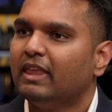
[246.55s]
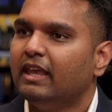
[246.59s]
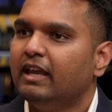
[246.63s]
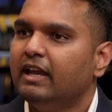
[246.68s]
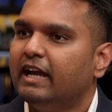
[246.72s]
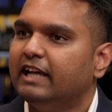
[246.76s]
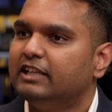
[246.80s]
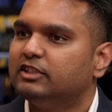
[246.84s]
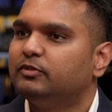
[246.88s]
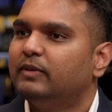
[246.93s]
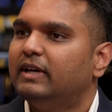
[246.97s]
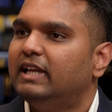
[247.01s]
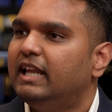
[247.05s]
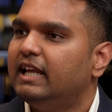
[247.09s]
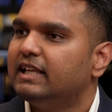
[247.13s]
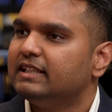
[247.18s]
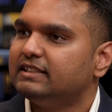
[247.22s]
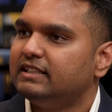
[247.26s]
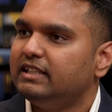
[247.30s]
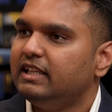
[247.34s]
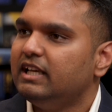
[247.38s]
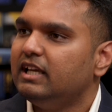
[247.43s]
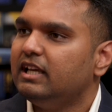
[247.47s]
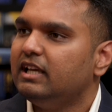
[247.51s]
as well as
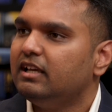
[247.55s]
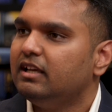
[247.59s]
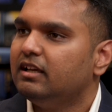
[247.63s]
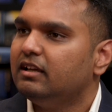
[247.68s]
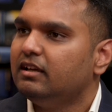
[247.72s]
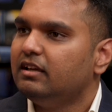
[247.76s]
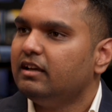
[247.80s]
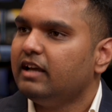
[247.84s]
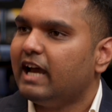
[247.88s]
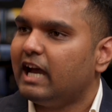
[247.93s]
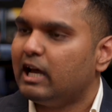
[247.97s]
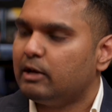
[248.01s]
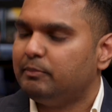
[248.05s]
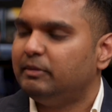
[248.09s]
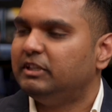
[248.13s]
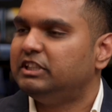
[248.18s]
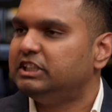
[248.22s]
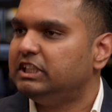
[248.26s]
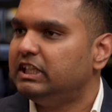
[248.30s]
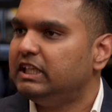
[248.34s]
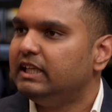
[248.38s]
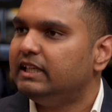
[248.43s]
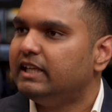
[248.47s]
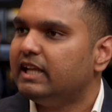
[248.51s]
the
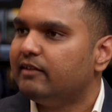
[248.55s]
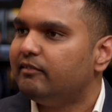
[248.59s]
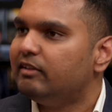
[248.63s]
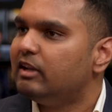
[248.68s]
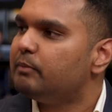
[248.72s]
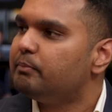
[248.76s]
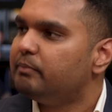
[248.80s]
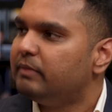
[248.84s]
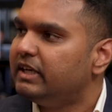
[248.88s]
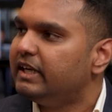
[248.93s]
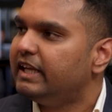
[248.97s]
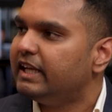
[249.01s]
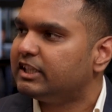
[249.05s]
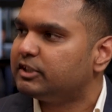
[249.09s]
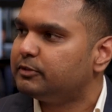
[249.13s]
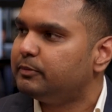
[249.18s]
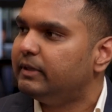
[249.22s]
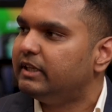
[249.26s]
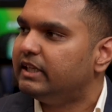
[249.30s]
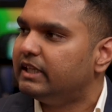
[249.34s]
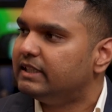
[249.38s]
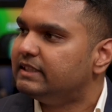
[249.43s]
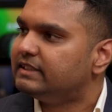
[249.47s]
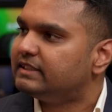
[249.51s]
Apigee development
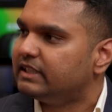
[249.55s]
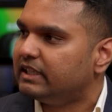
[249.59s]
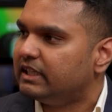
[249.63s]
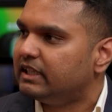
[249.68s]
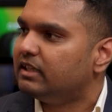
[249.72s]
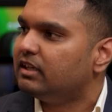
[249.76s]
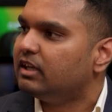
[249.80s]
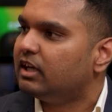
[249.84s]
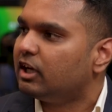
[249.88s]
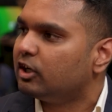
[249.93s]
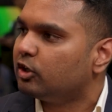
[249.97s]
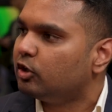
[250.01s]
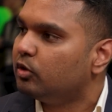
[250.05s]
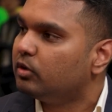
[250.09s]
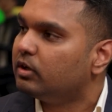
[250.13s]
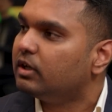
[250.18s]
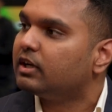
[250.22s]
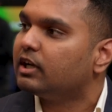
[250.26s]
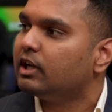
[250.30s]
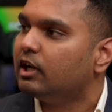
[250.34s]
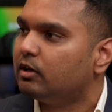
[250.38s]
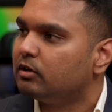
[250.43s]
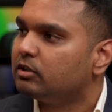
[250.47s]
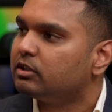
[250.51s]
experience in uh, Google
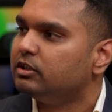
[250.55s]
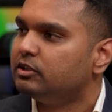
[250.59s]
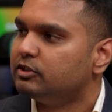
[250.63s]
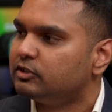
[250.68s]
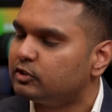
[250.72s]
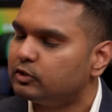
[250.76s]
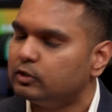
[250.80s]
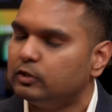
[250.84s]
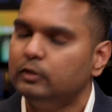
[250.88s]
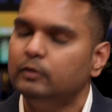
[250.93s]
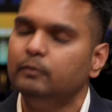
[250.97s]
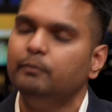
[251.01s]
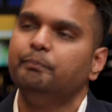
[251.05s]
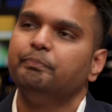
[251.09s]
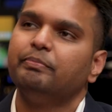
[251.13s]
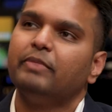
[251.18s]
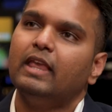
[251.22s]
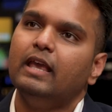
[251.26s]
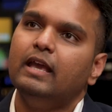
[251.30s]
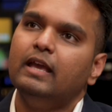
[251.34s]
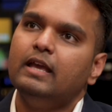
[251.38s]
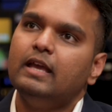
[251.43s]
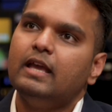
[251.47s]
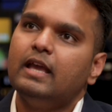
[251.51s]
Cloud Console.
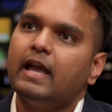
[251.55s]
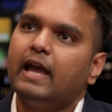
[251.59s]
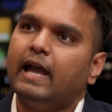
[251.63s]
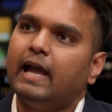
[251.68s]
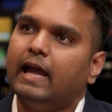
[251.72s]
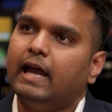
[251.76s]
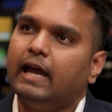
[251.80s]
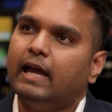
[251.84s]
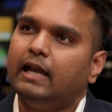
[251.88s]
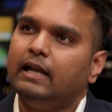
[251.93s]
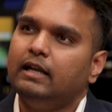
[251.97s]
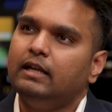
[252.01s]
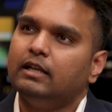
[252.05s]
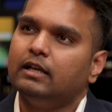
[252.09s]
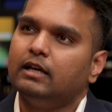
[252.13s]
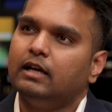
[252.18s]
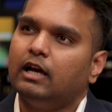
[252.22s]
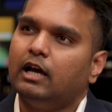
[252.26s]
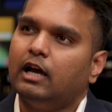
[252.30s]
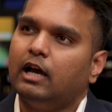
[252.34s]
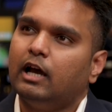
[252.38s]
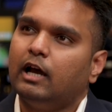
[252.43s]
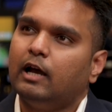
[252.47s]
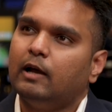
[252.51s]
And
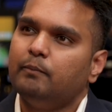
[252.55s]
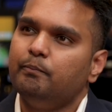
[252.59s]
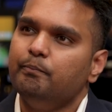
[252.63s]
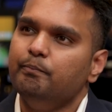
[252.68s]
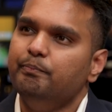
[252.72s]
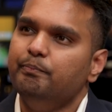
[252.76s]
uh,